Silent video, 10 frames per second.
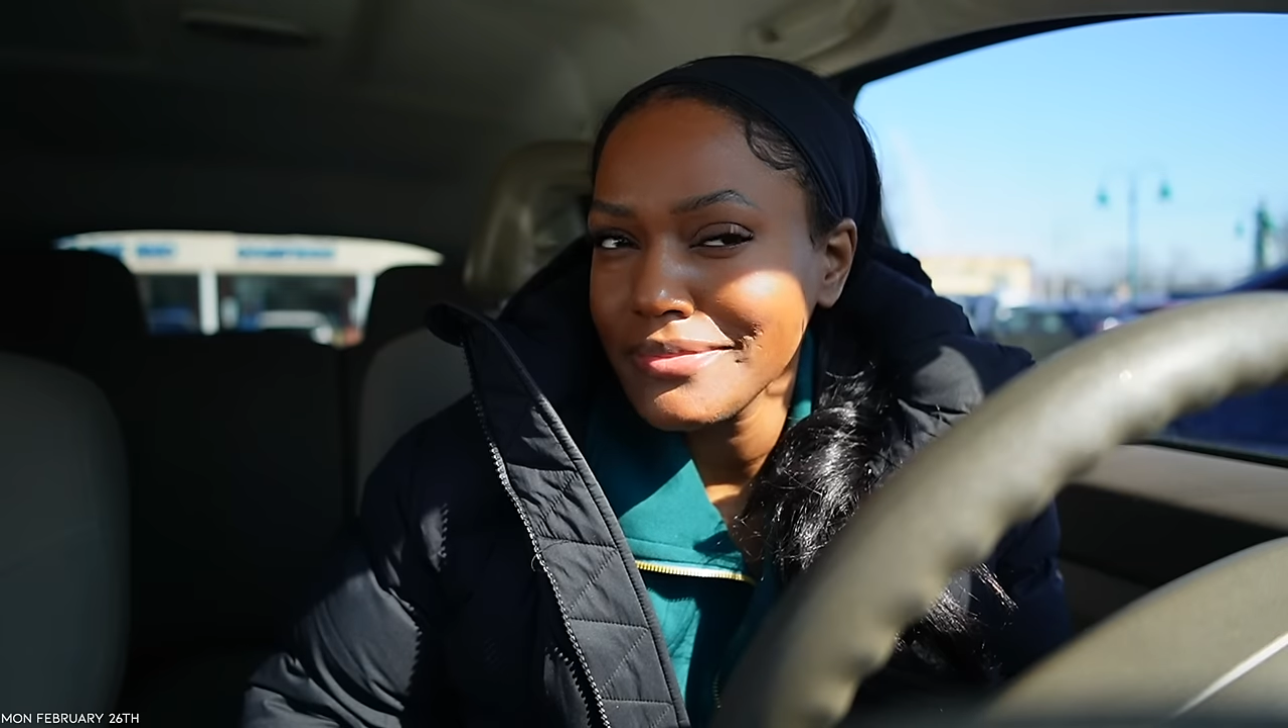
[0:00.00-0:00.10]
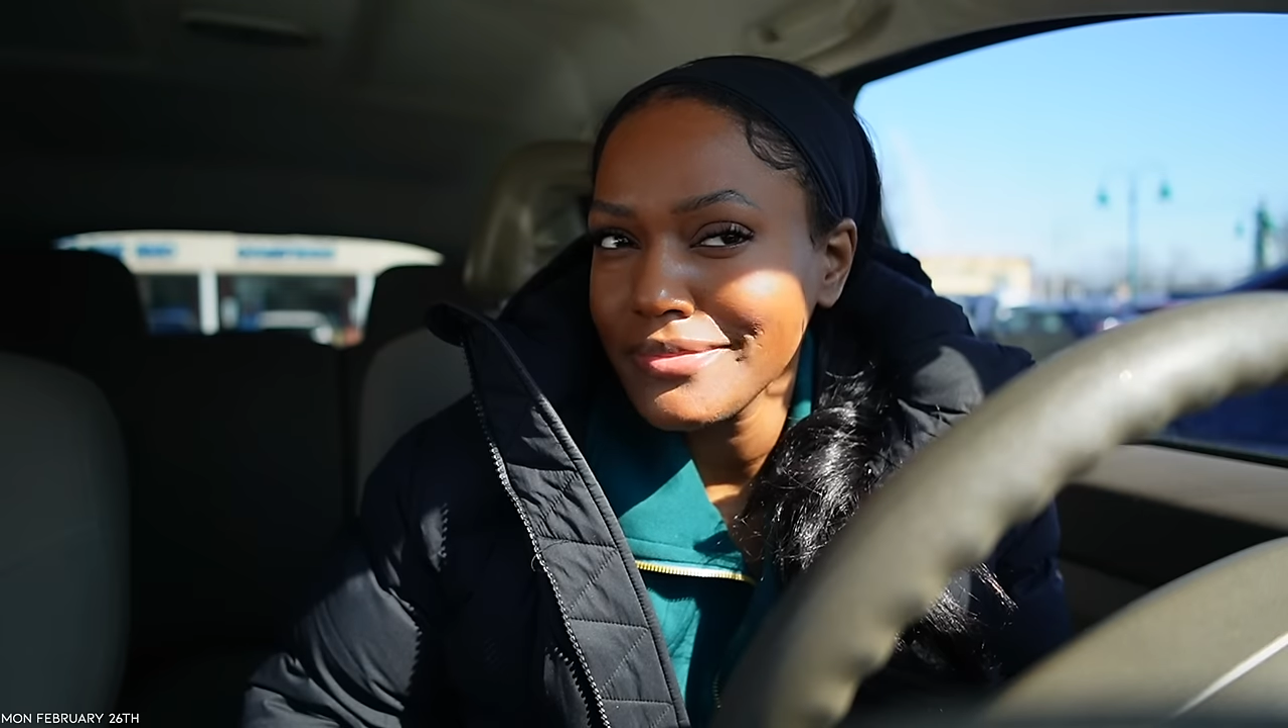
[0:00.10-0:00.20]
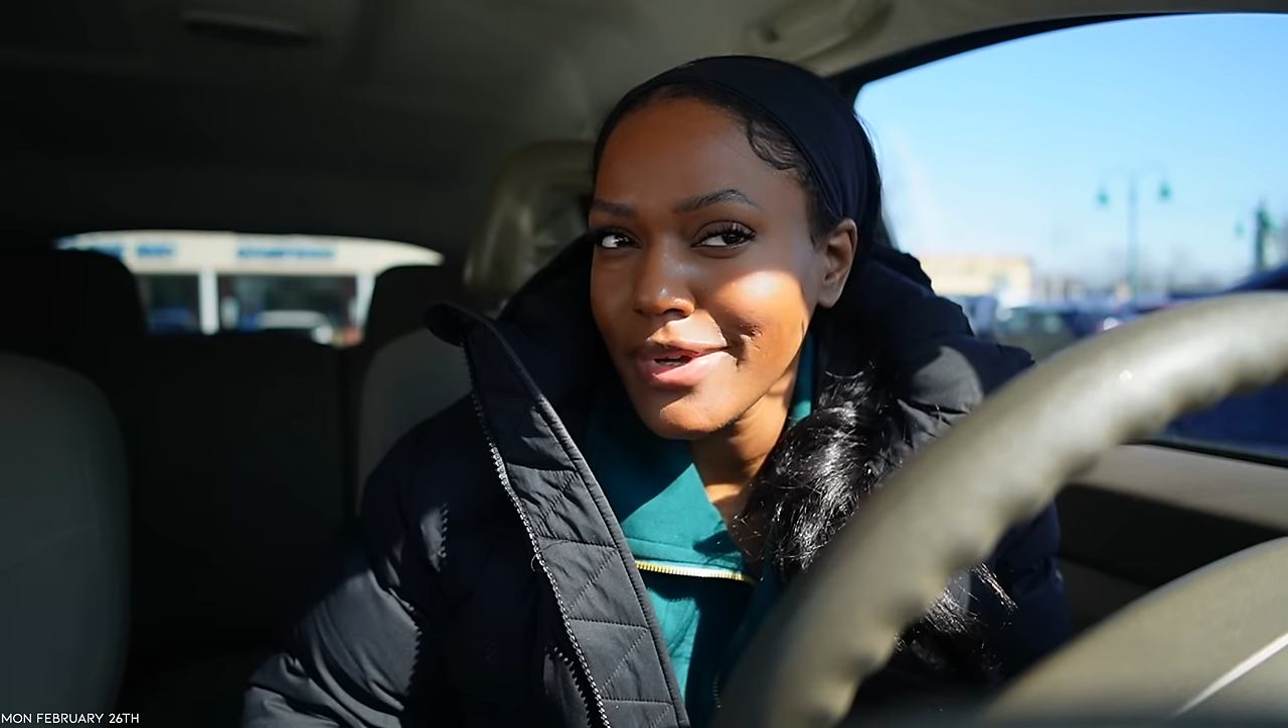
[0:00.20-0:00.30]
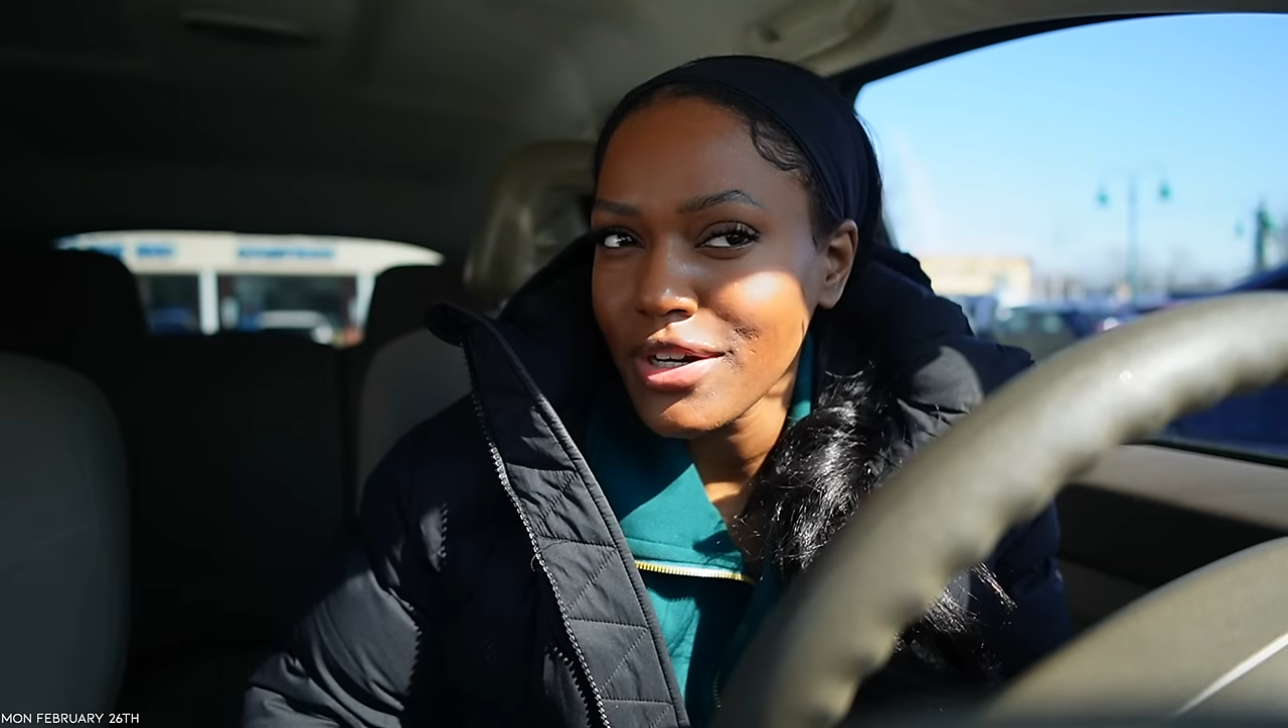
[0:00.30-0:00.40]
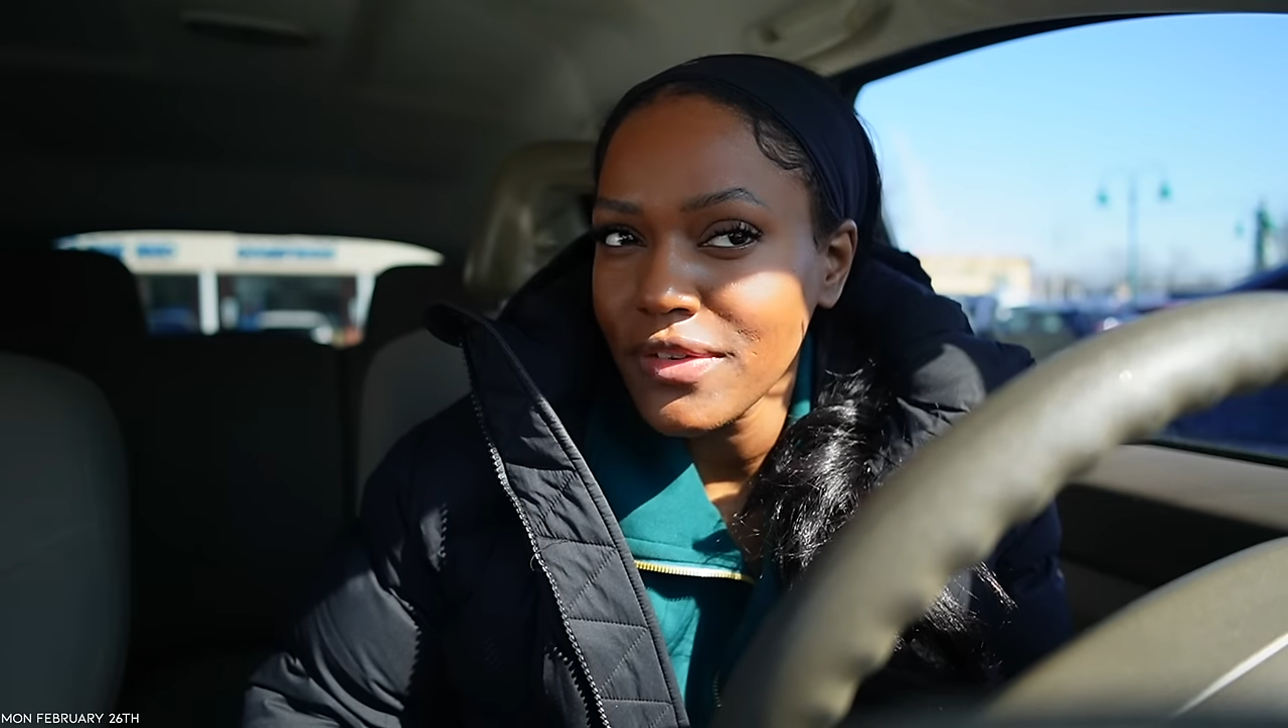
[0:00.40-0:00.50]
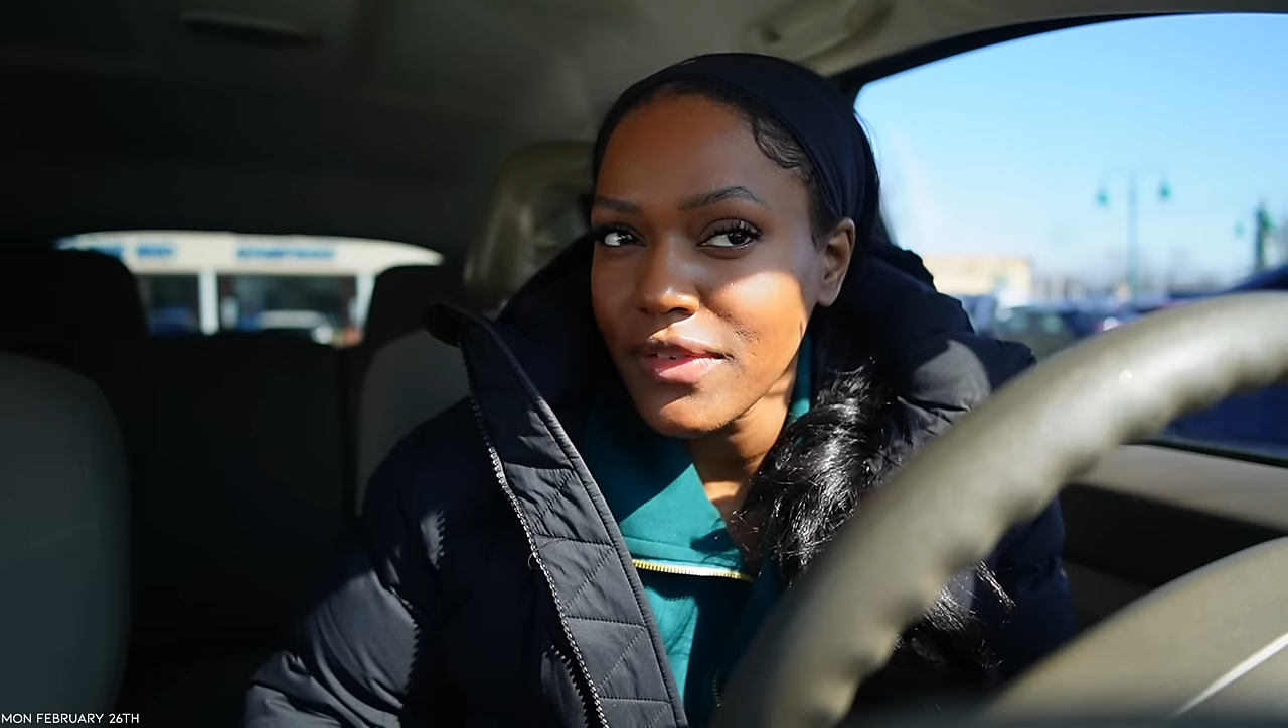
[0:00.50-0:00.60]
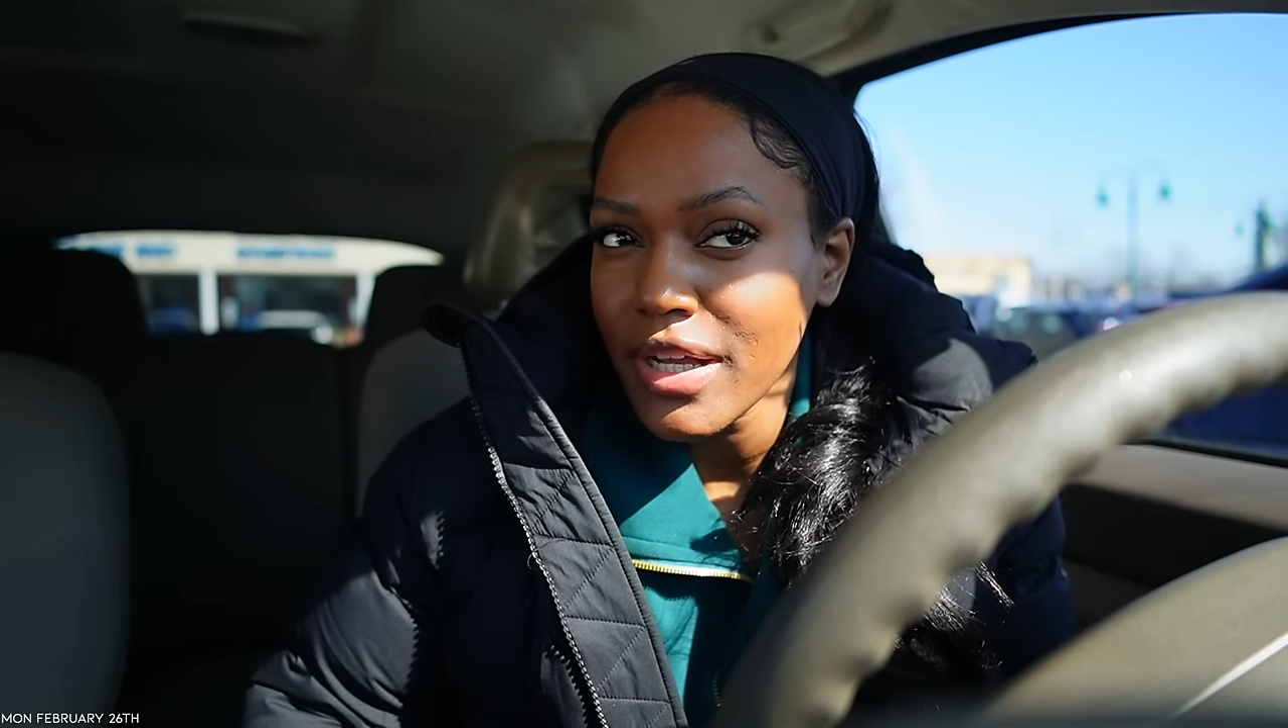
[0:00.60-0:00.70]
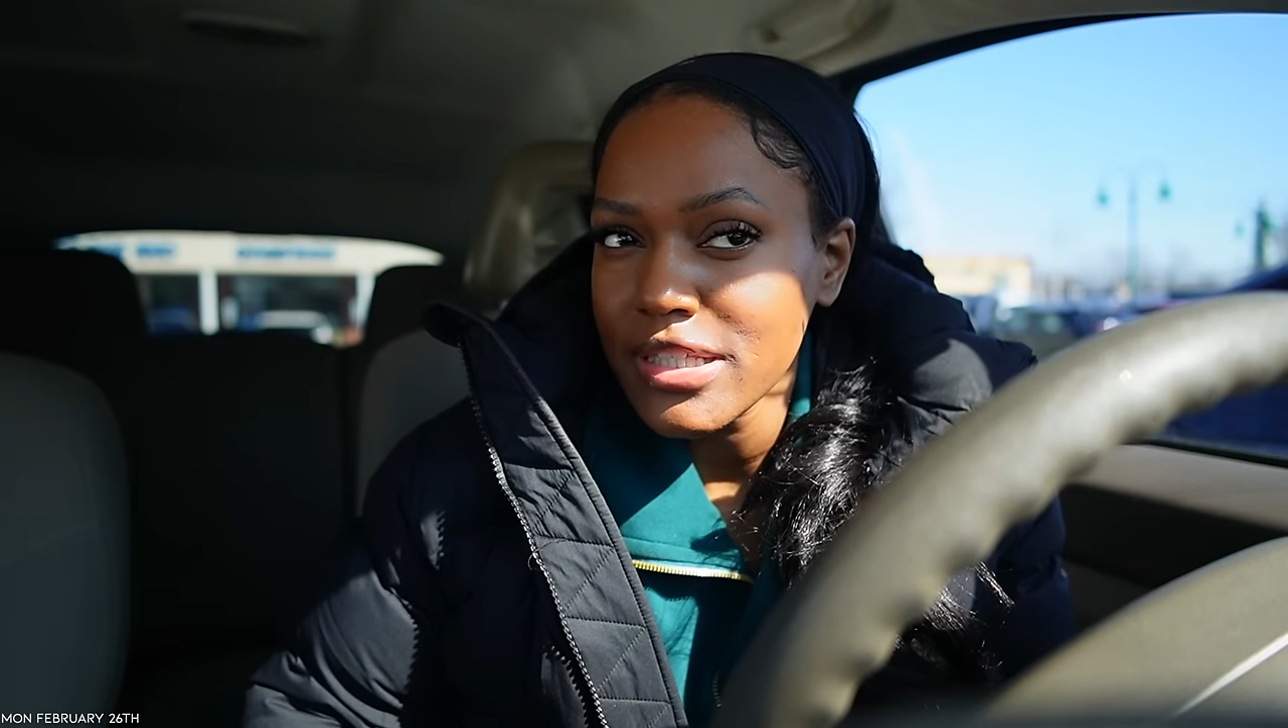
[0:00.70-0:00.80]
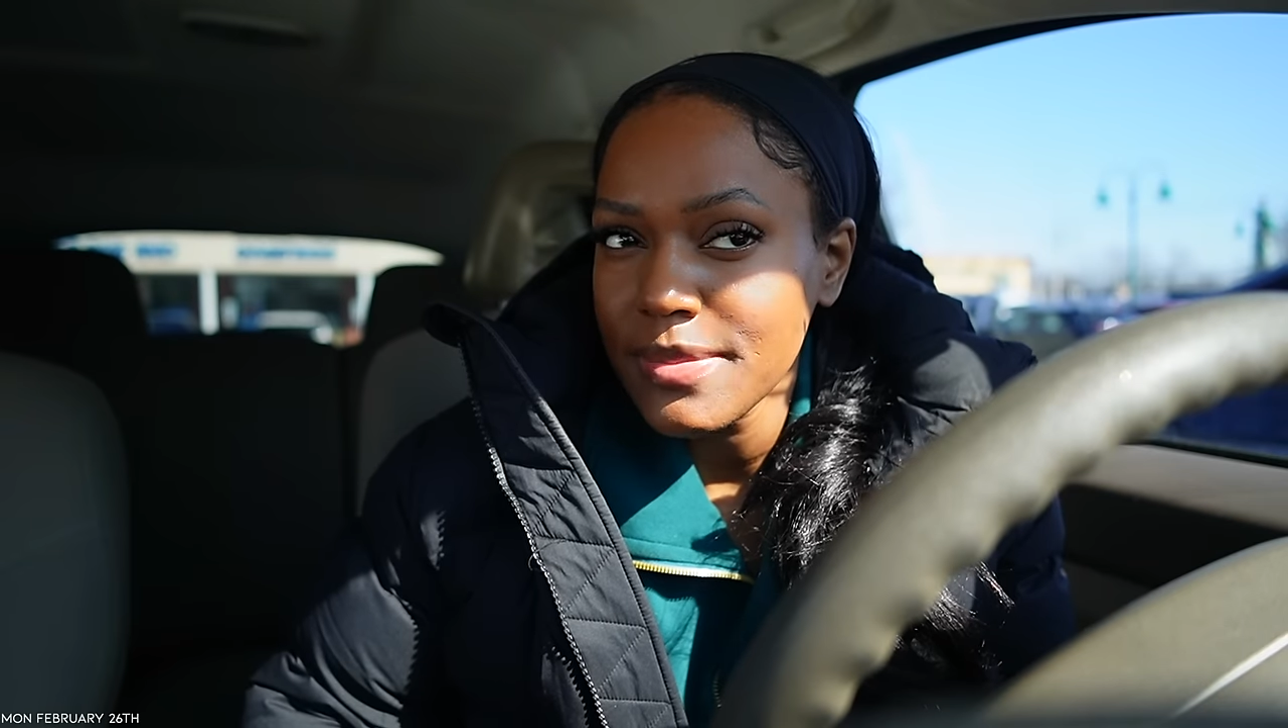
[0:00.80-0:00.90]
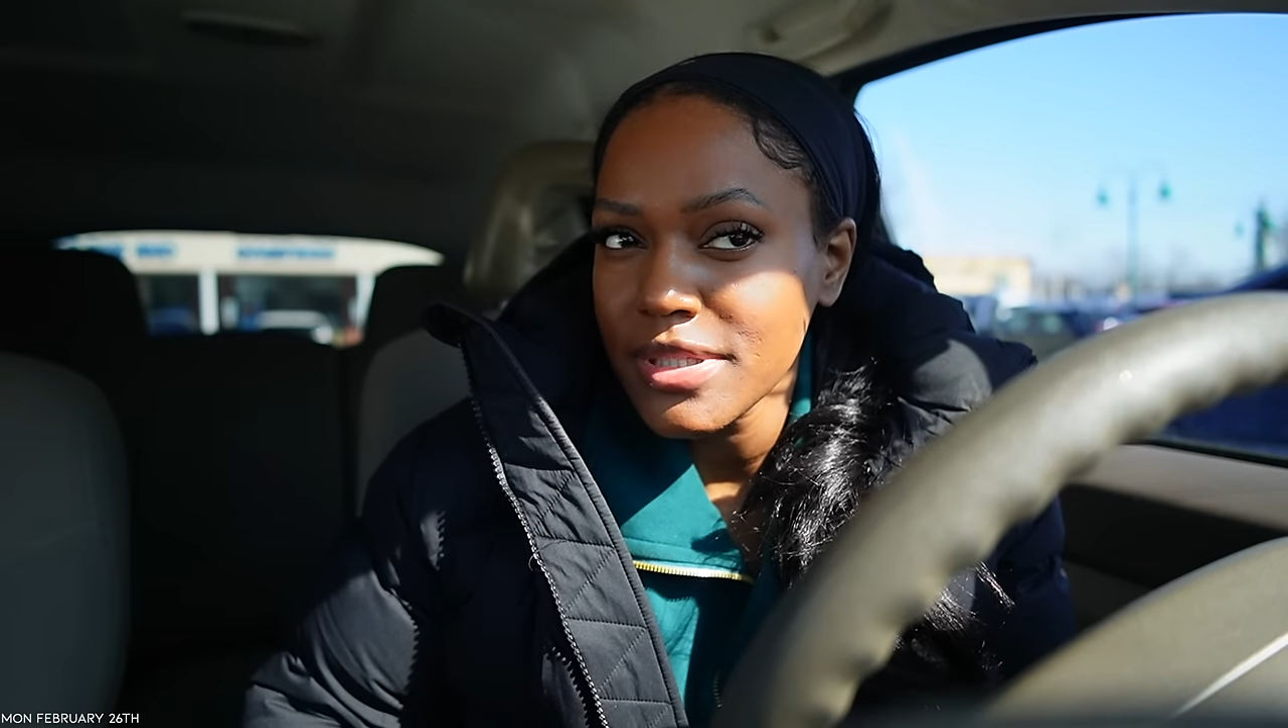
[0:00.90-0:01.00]
I don't know if I'll
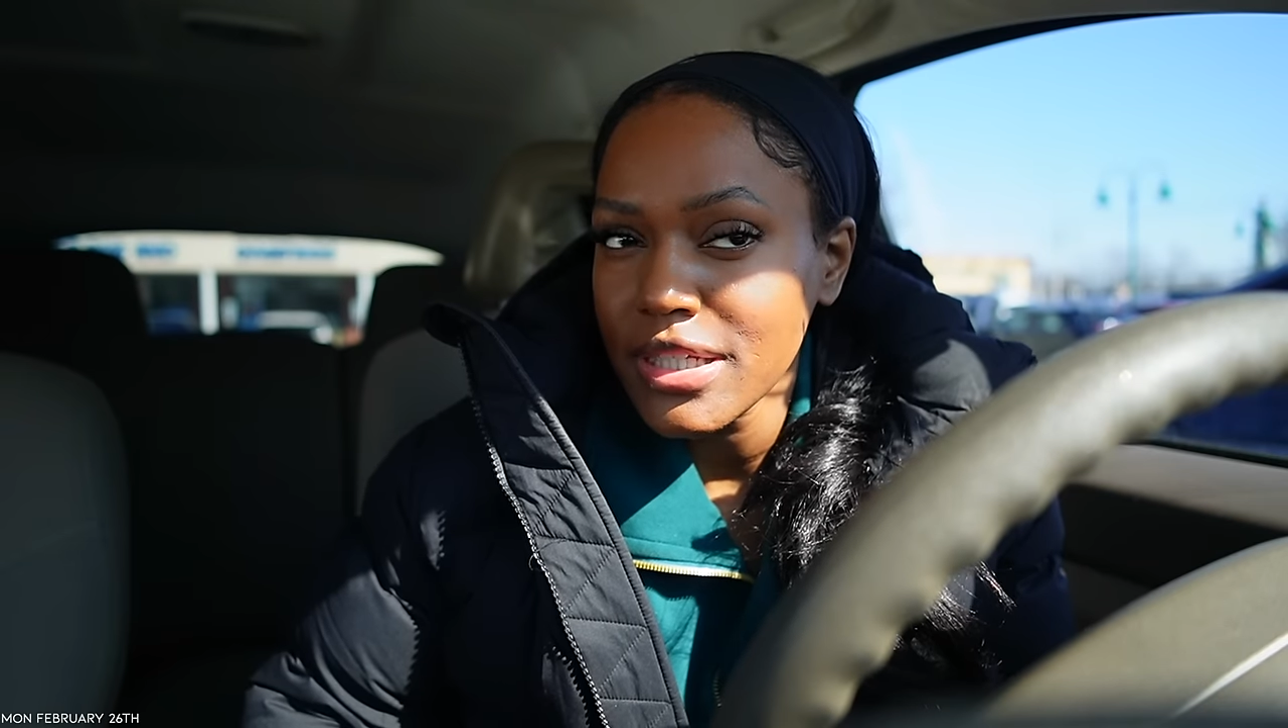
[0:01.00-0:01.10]
get something